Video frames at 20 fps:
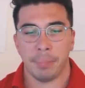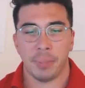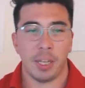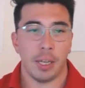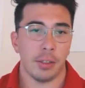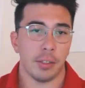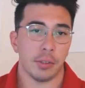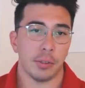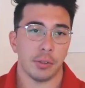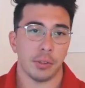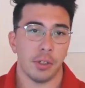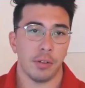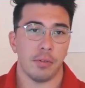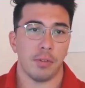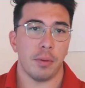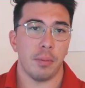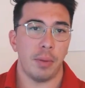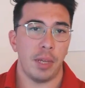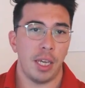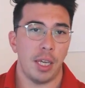Now this is good
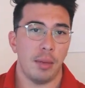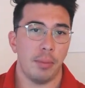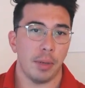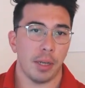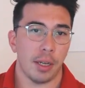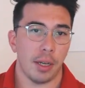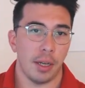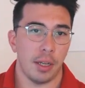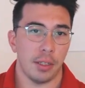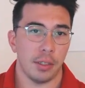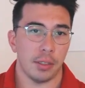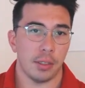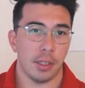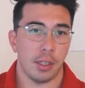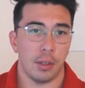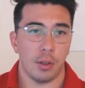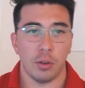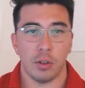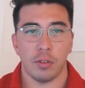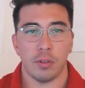for me because
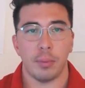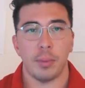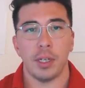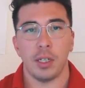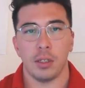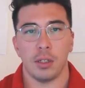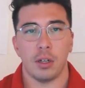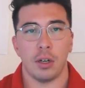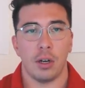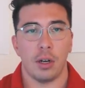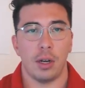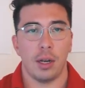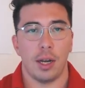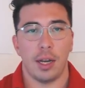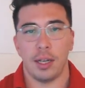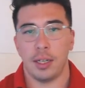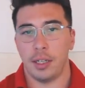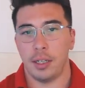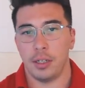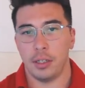in order for me to learn,
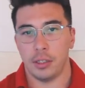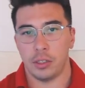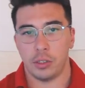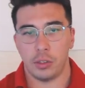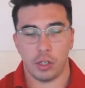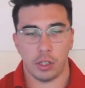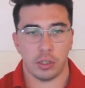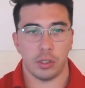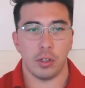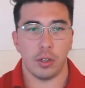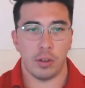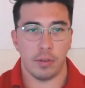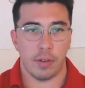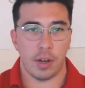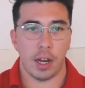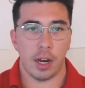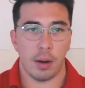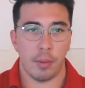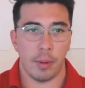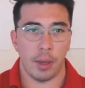I need a structured
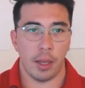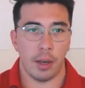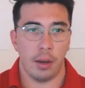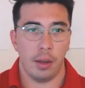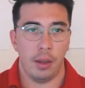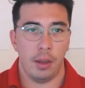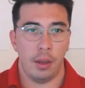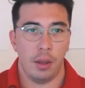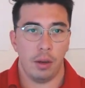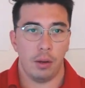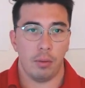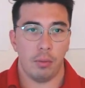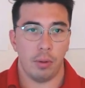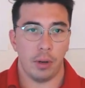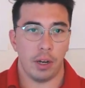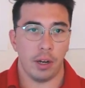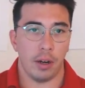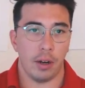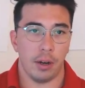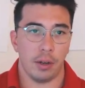environment
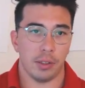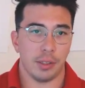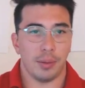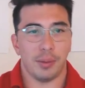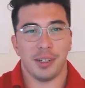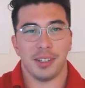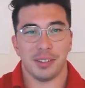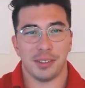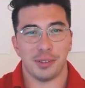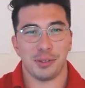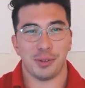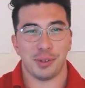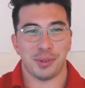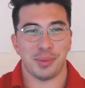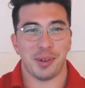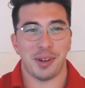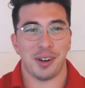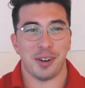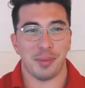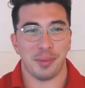where someone has to
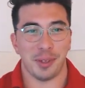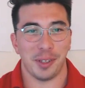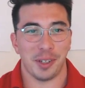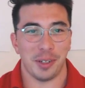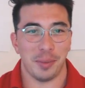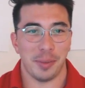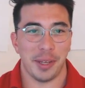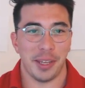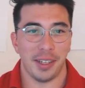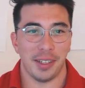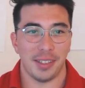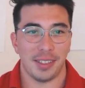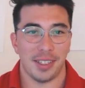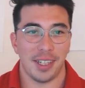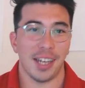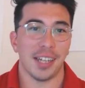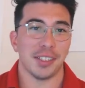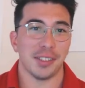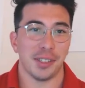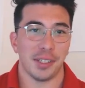twist my arm a little bit
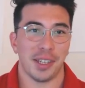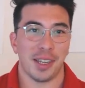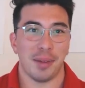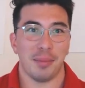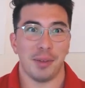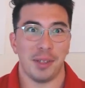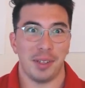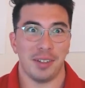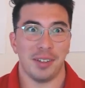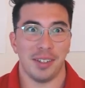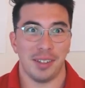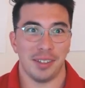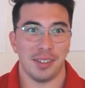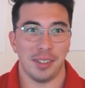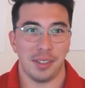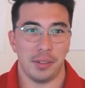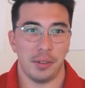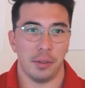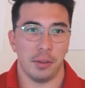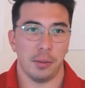to actually get me to,
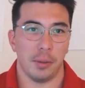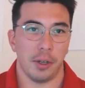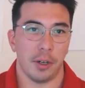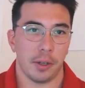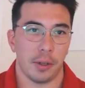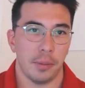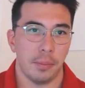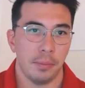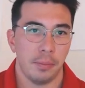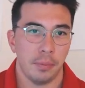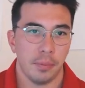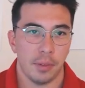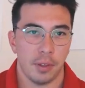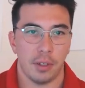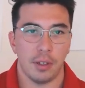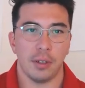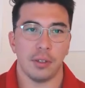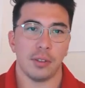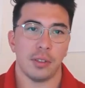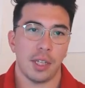to do the work.
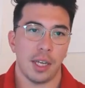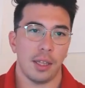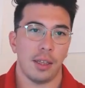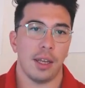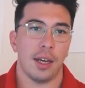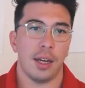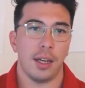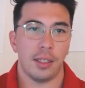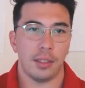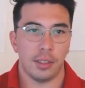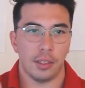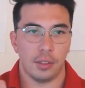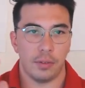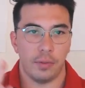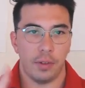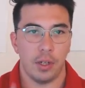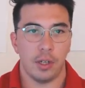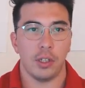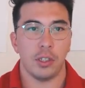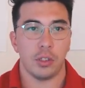There's deadlines, it's
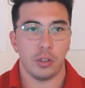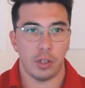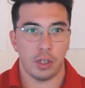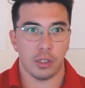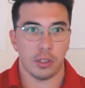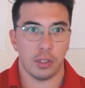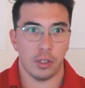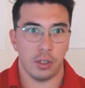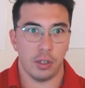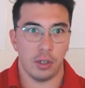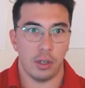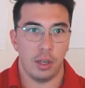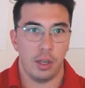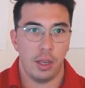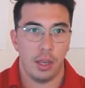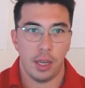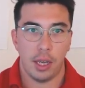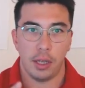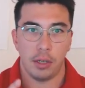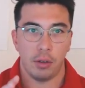very structured,
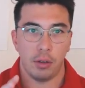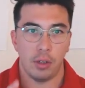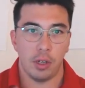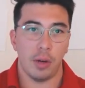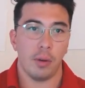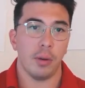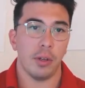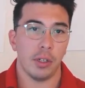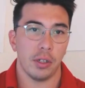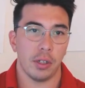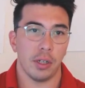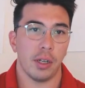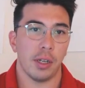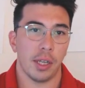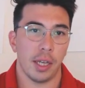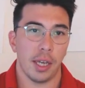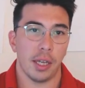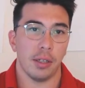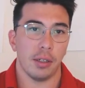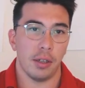and you know what you're going to
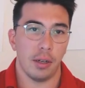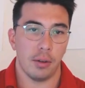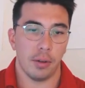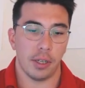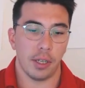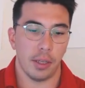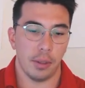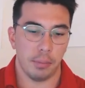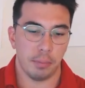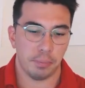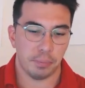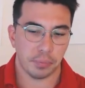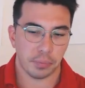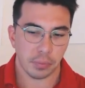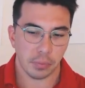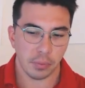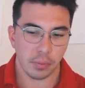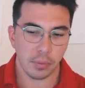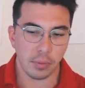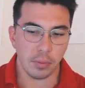get going
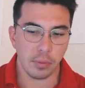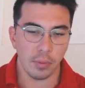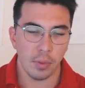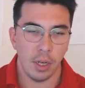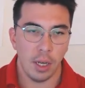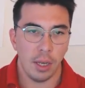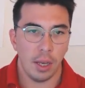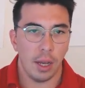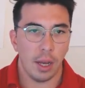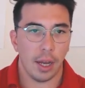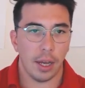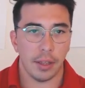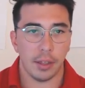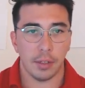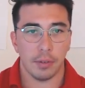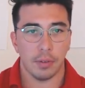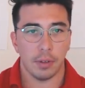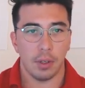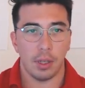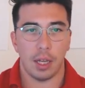in. I
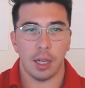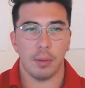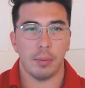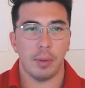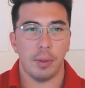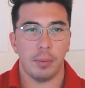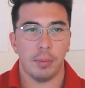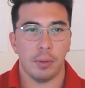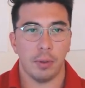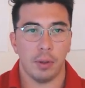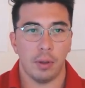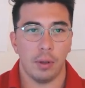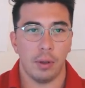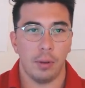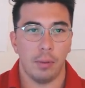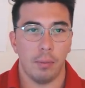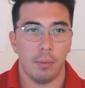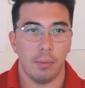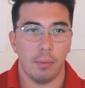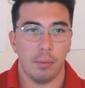think for a lot of
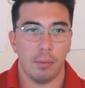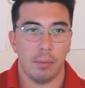people,